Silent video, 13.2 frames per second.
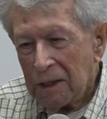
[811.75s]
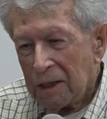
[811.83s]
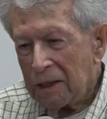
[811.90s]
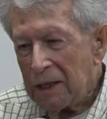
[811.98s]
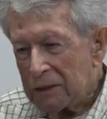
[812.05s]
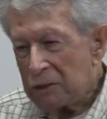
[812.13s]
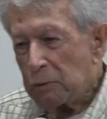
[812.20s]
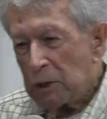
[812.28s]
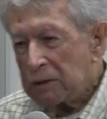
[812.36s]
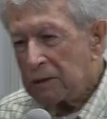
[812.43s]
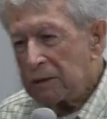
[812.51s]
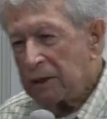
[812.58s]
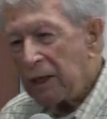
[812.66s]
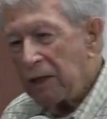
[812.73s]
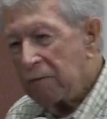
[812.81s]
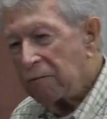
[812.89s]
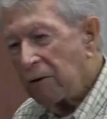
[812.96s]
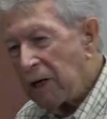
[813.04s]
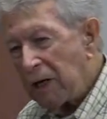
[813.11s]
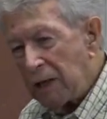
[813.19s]
And that's what gave
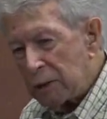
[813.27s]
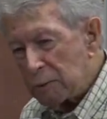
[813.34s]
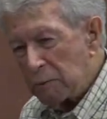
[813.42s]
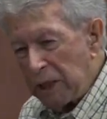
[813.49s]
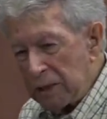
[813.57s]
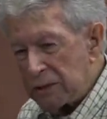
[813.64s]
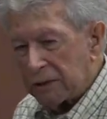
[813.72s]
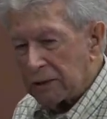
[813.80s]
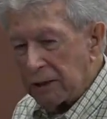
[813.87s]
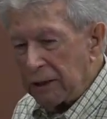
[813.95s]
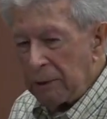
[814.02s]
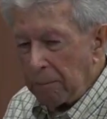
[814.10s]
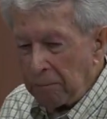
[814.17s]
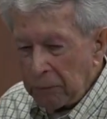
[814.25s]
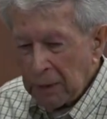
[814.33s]
rise, basically,